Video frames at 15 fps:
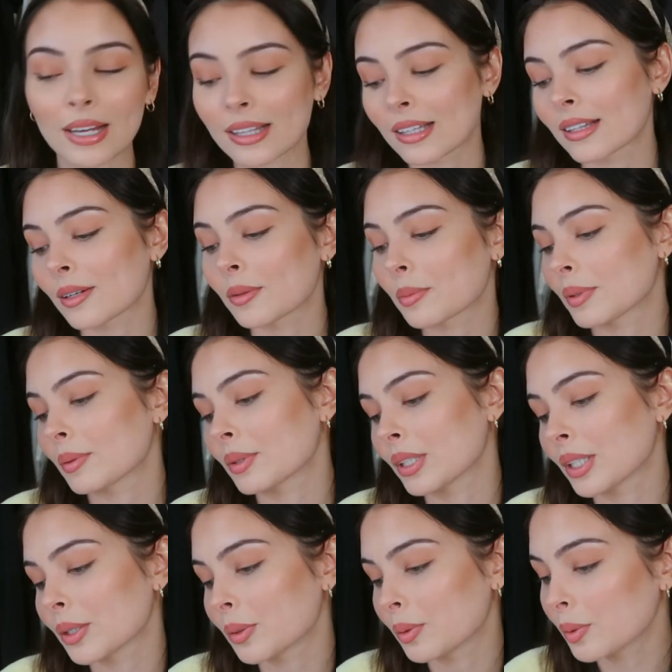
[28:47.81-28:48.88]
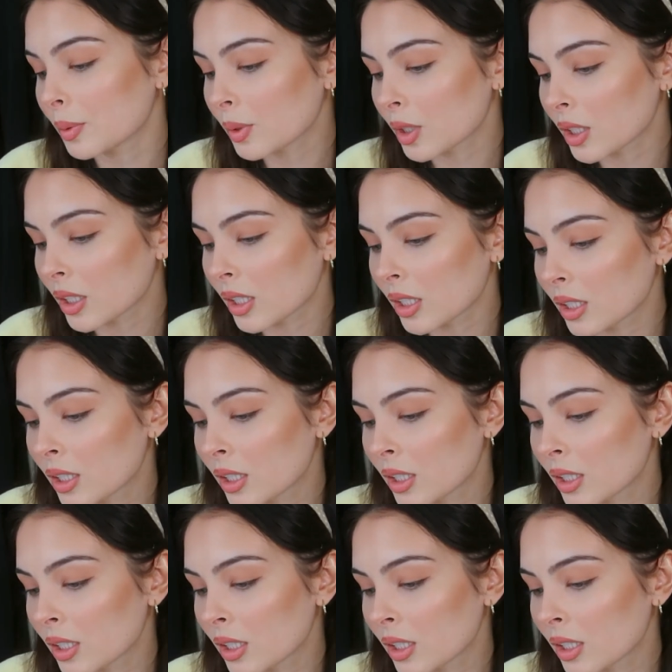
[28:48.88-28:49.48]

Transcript: I think that would be really cool.